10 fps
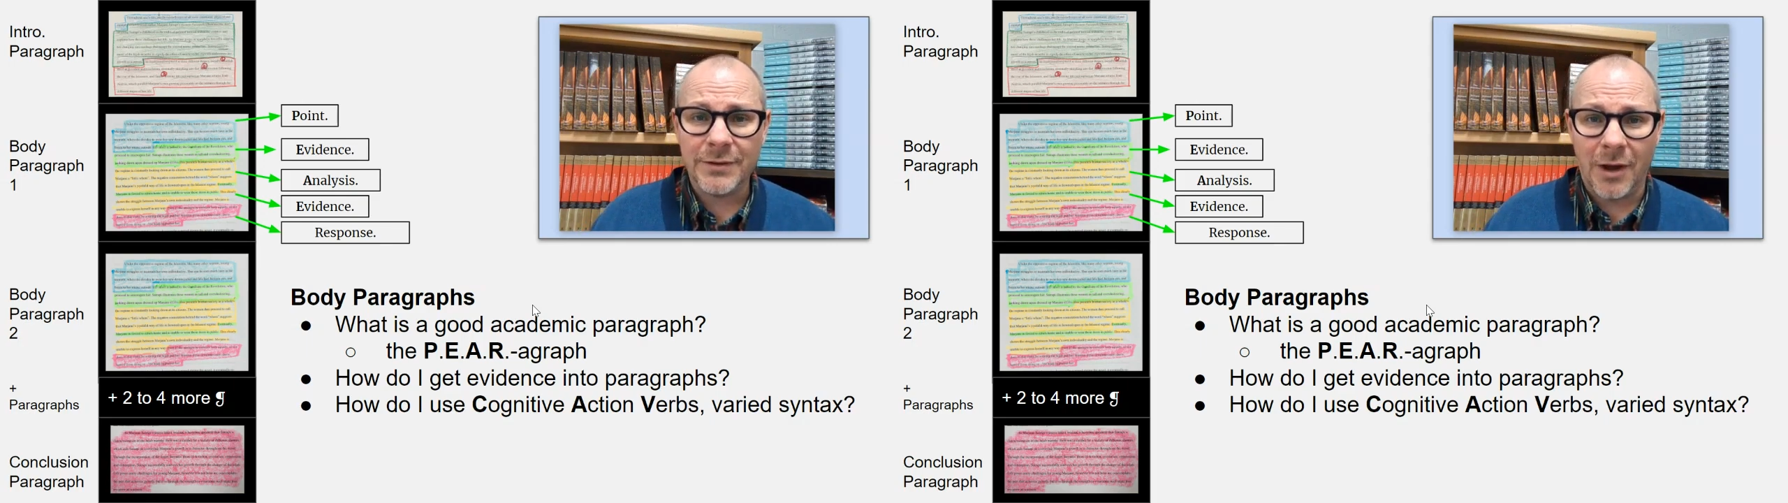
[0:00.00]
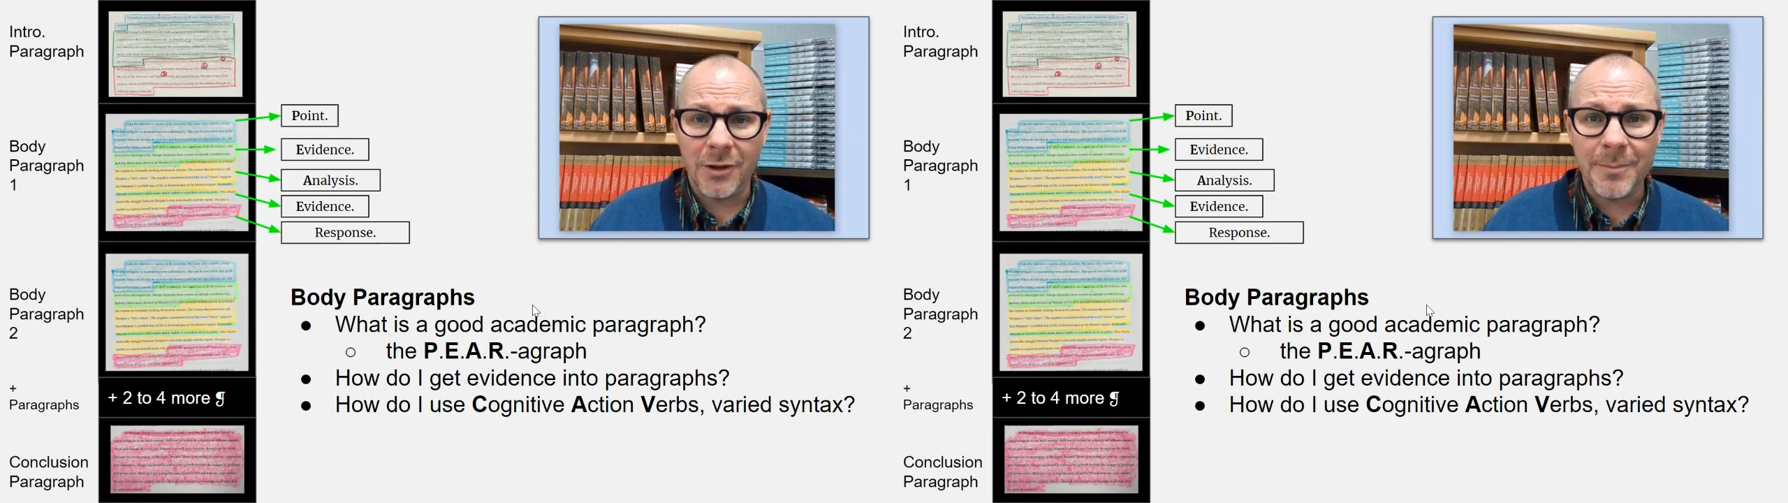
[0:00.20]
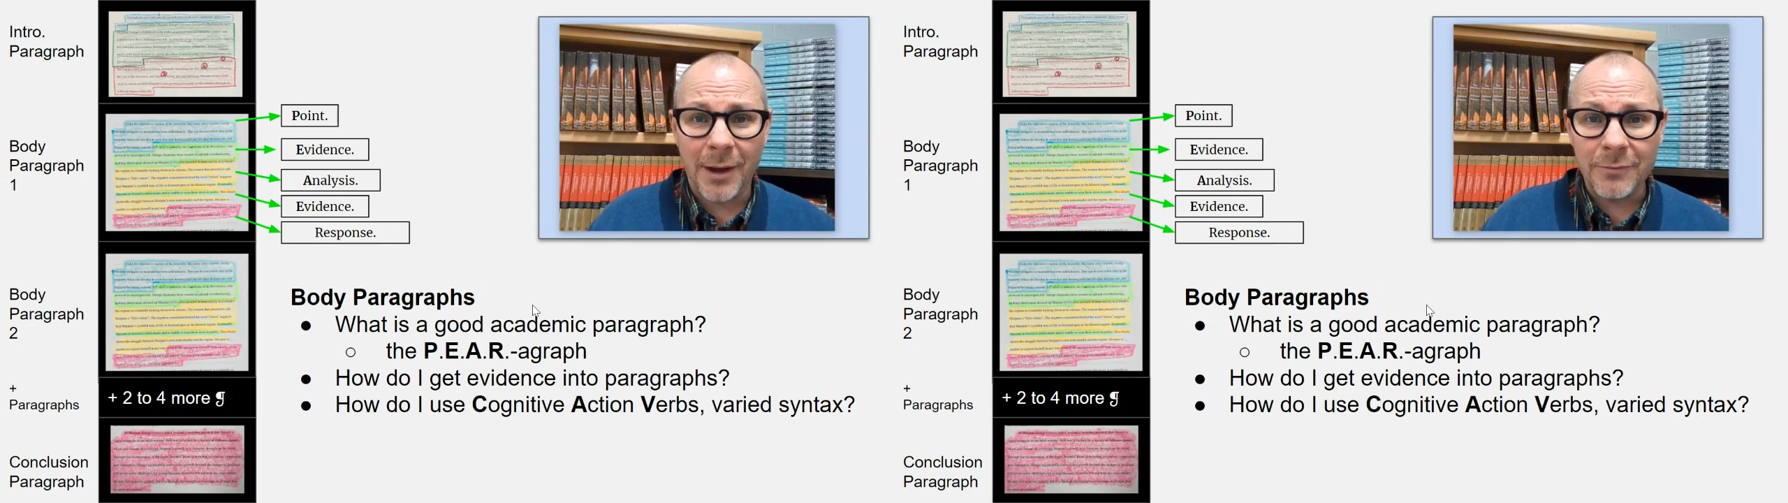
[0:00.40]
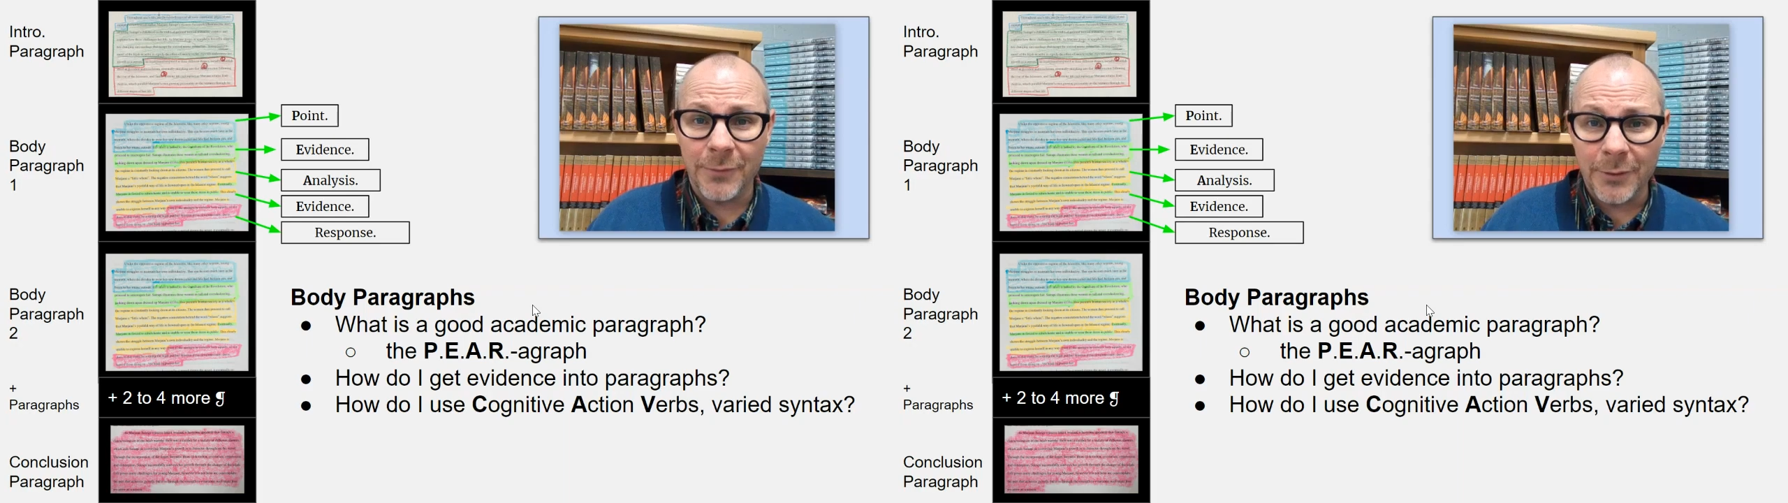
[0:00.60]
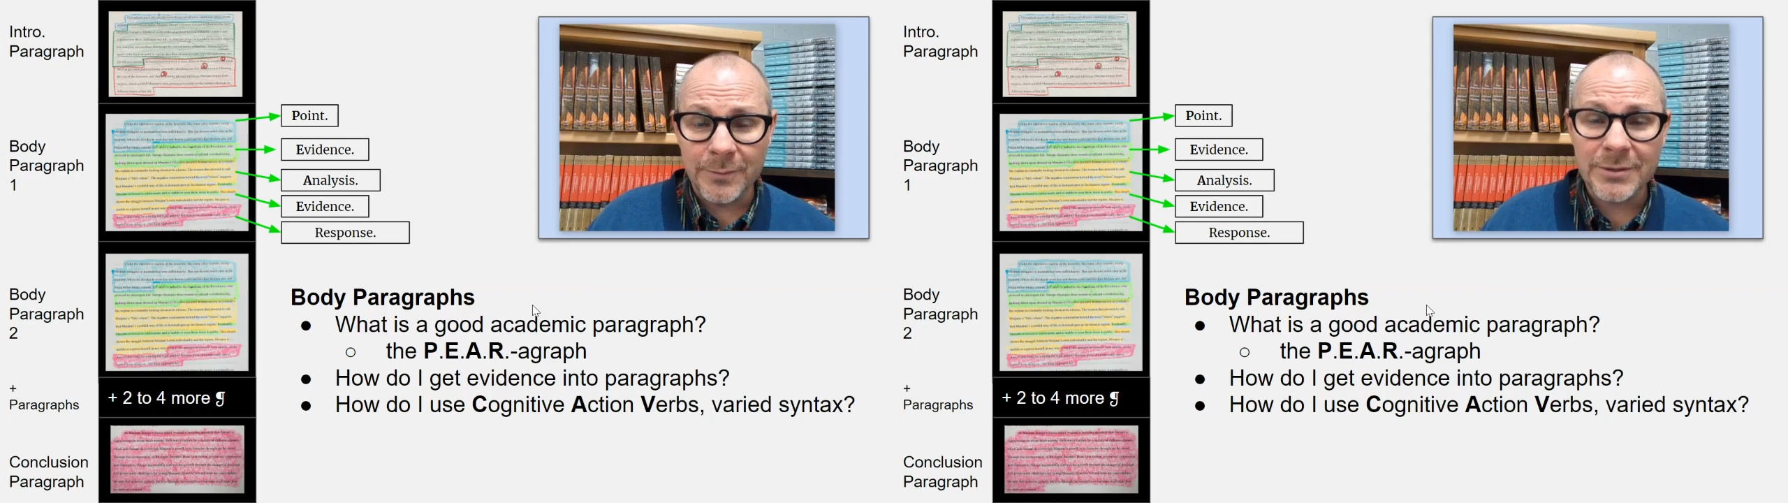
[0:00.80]
is all
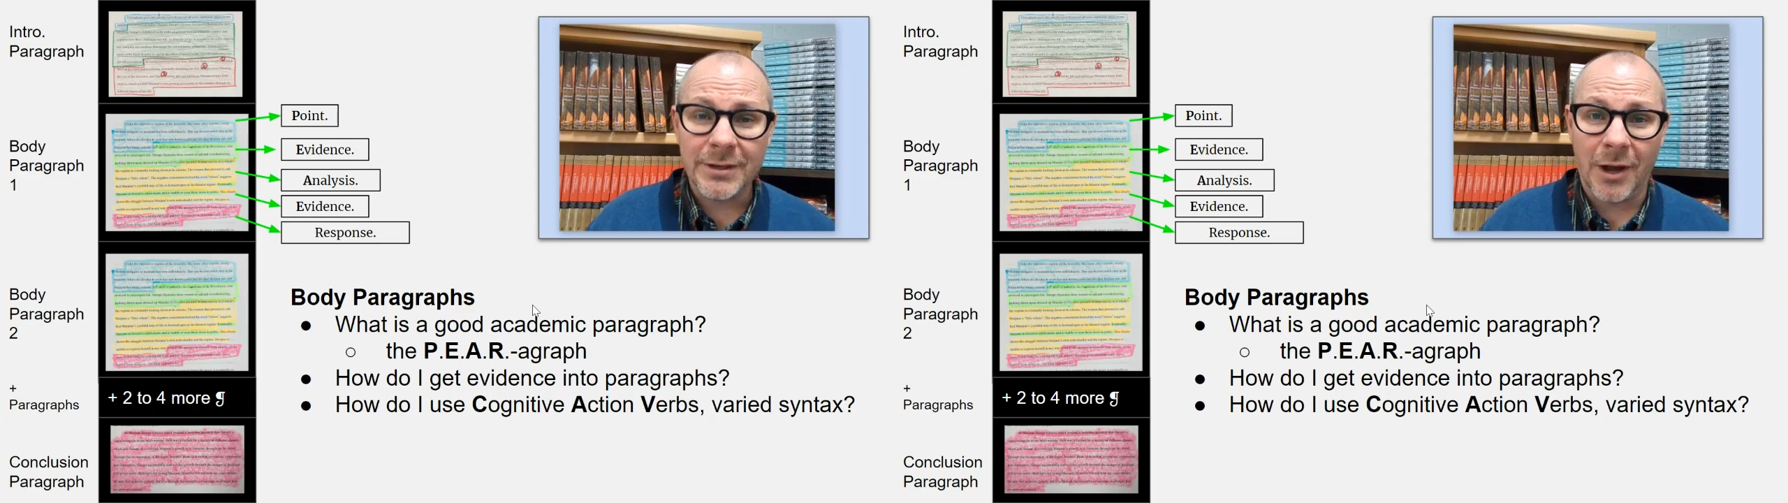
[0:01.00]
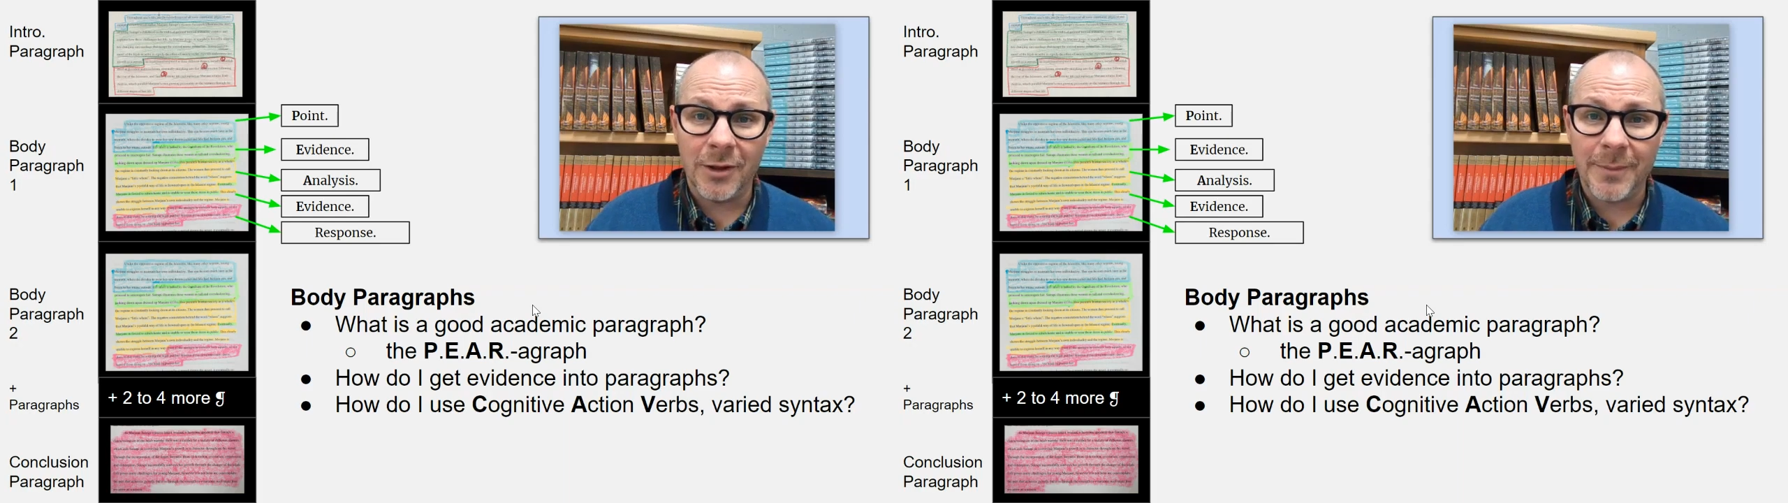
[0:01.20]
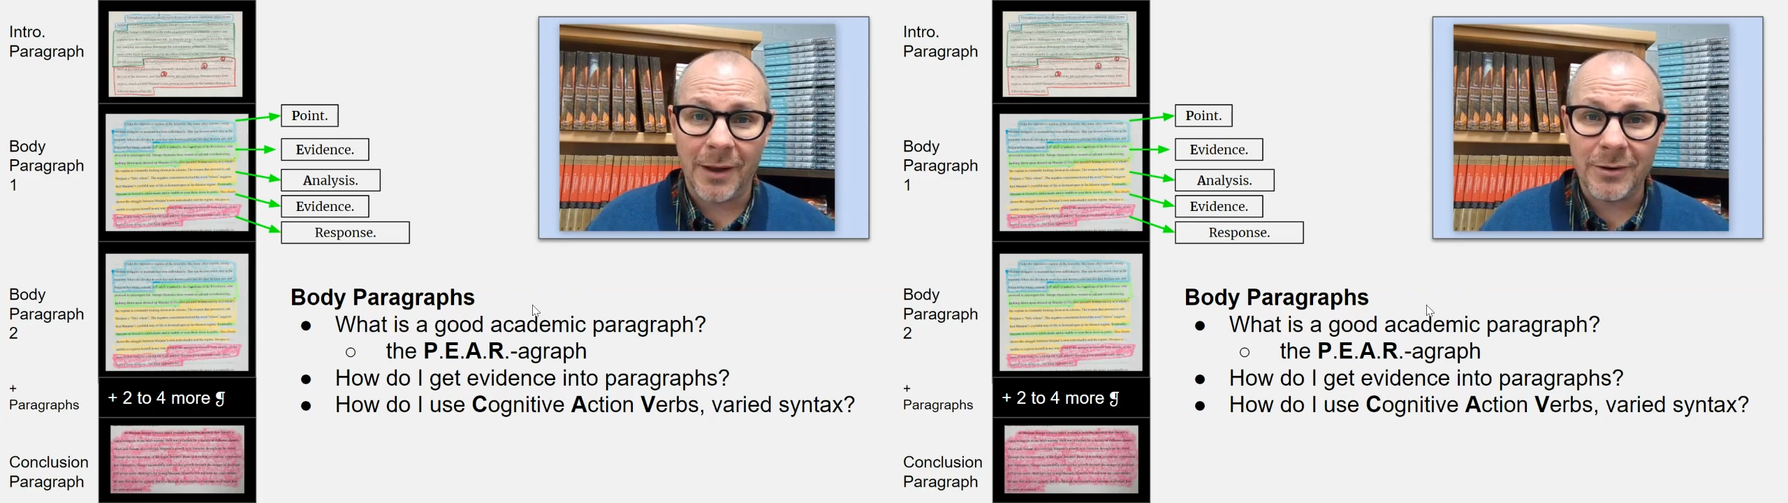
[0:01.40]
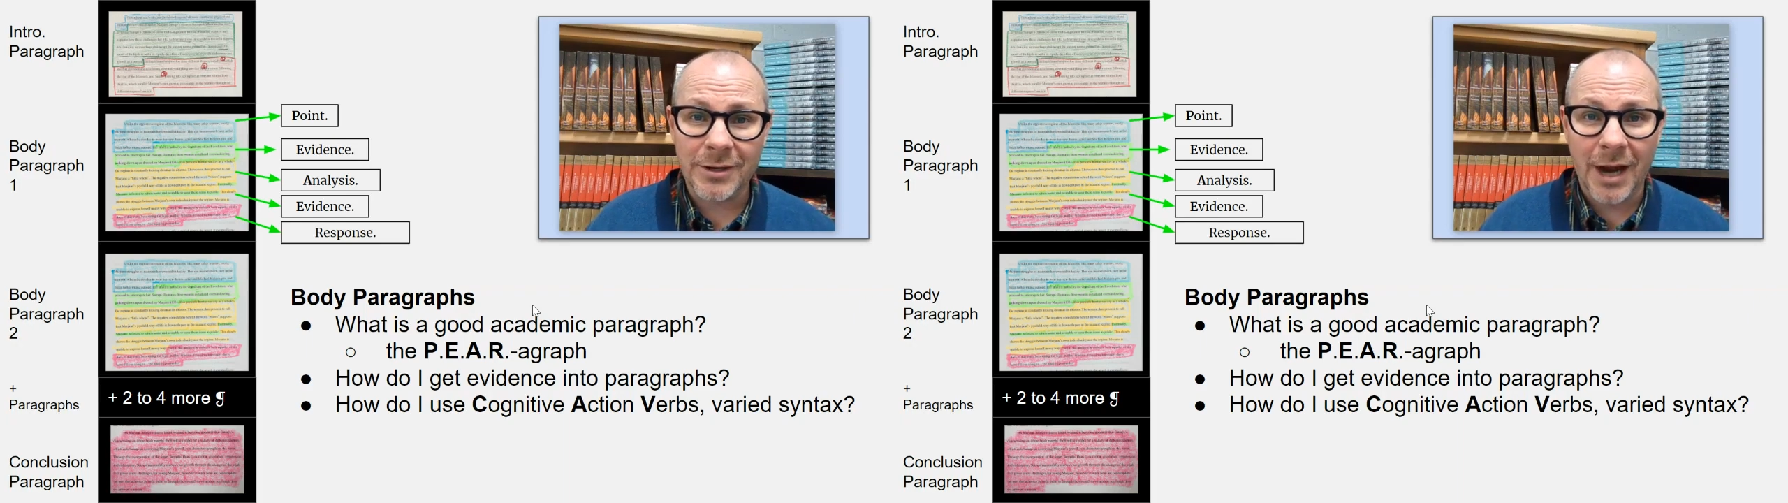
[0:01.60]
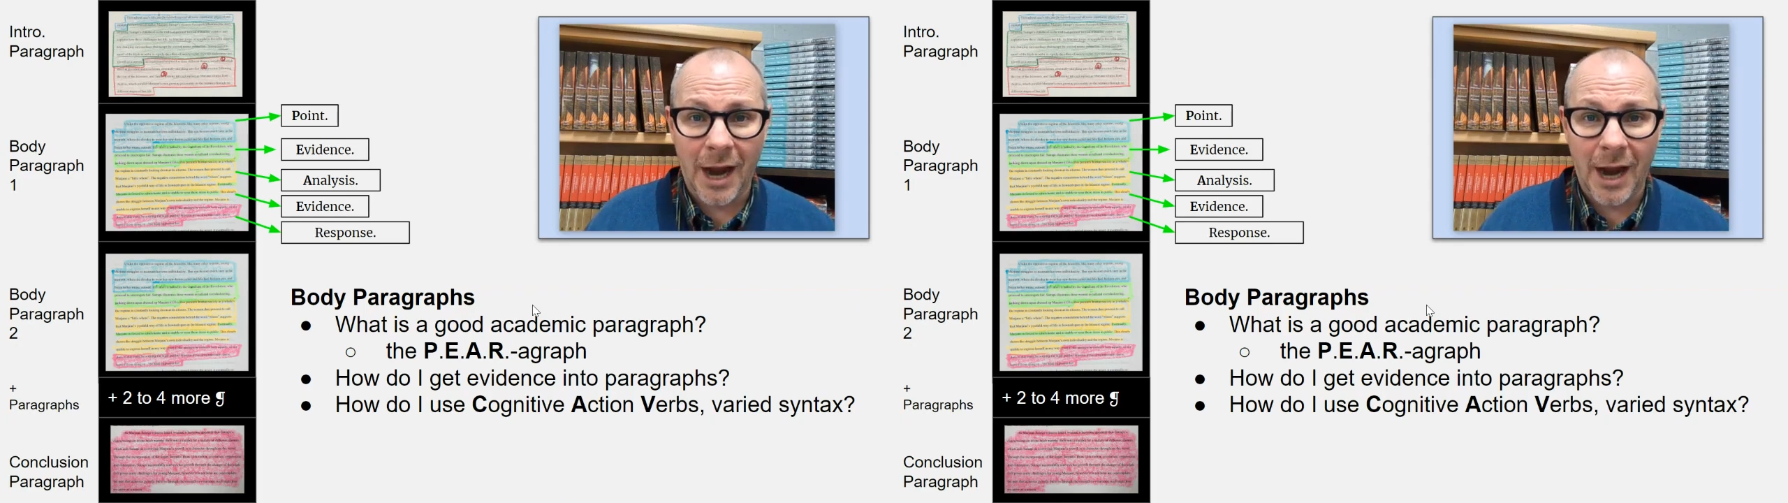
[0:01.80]
about verbs and all about